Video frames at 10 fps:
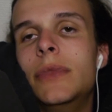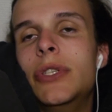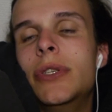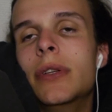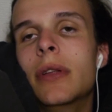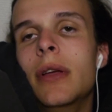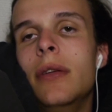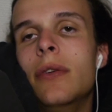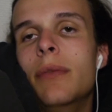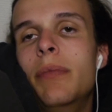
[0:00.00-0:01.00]
shit
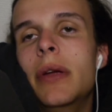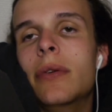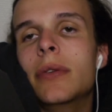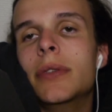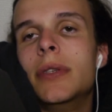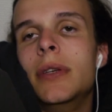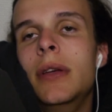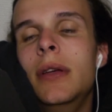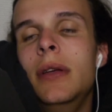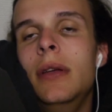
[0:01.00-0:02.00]
like your appearance.
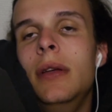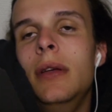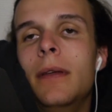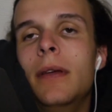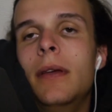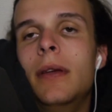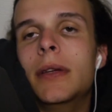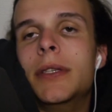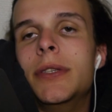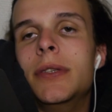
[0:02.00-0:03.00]

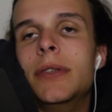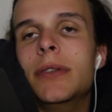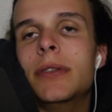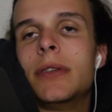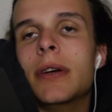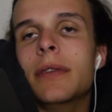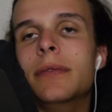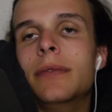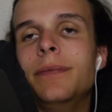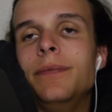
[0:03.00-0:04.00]
It's just kind of
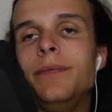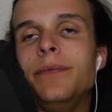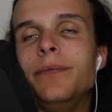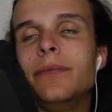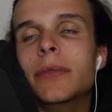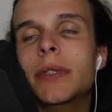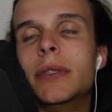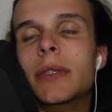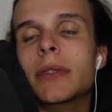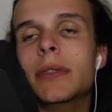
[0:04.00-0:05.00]

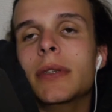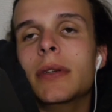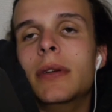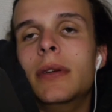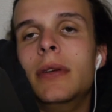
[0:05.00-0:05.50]
disgusting